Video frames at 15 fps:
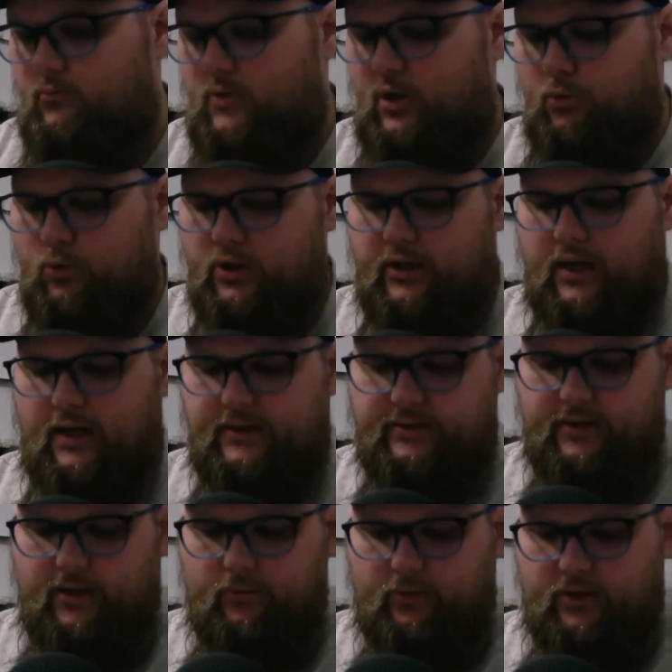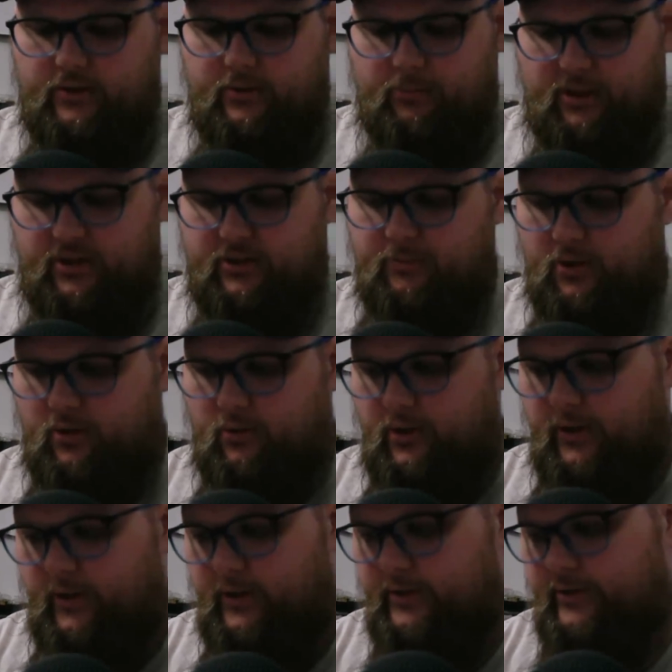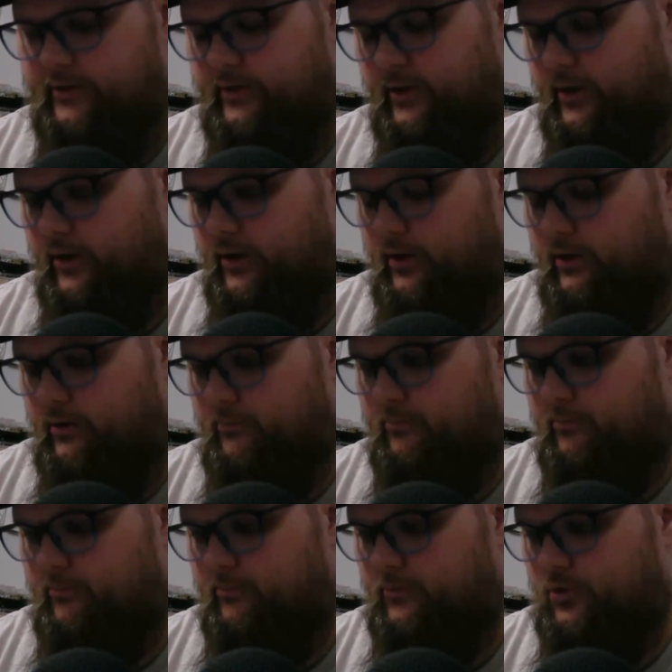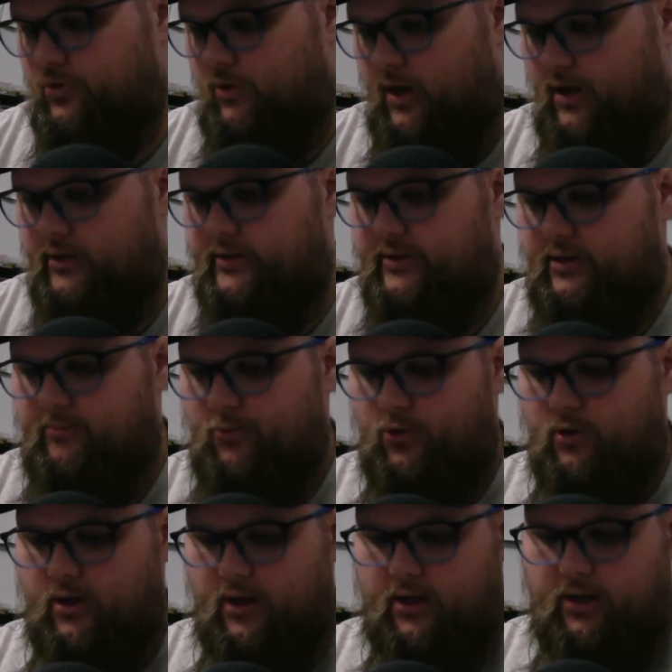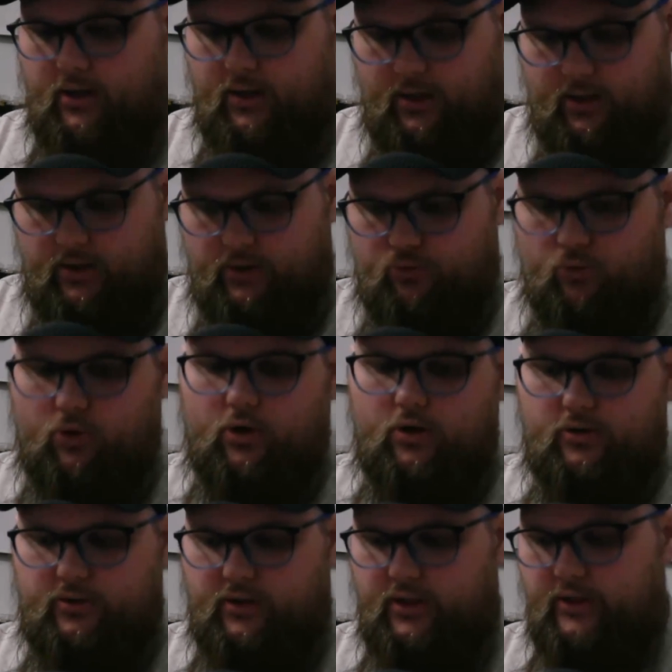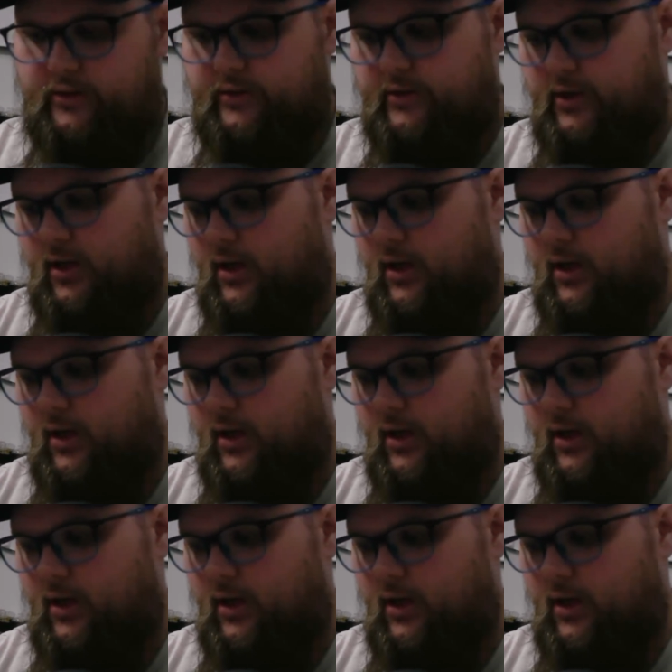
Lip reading: One of the guys that went to Pittsburgh with us tried Seymour in his Warriors list,